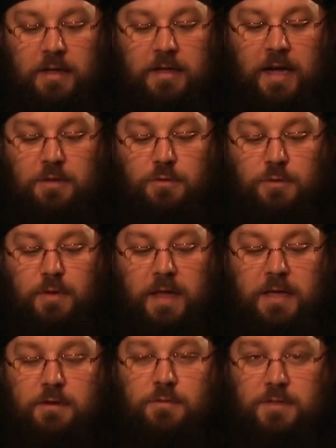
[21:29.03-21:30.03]
neither do
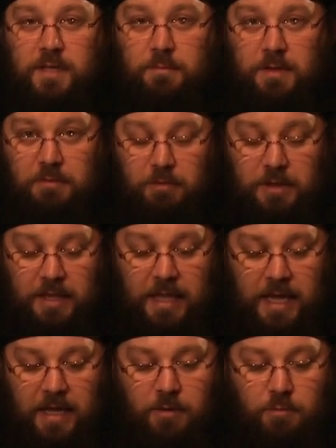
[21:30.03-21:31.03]
they use some different
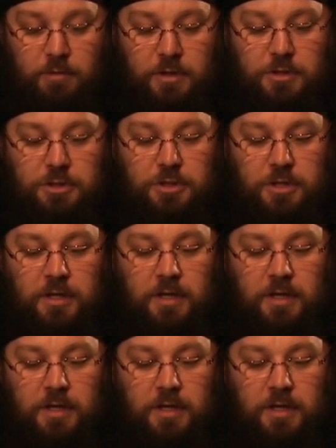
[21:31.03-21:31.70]
language,